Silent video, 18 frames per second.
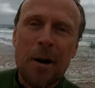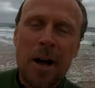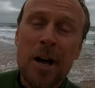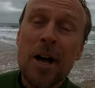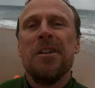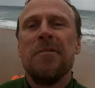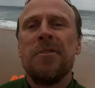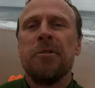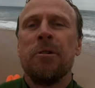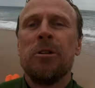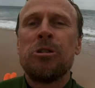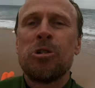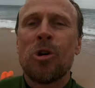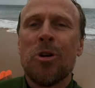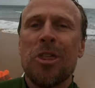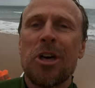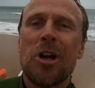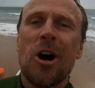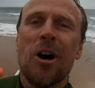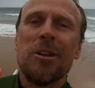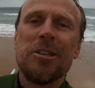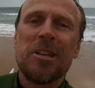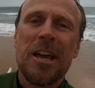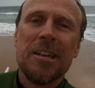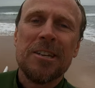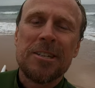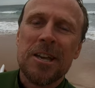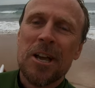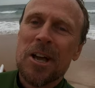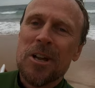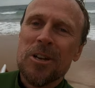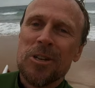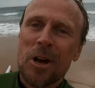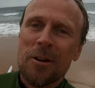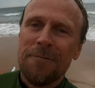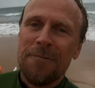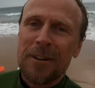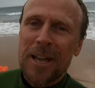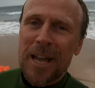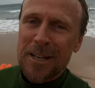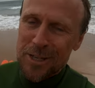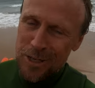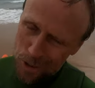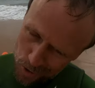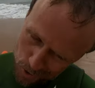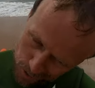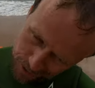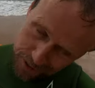And if you enjoyed the content, don't forget to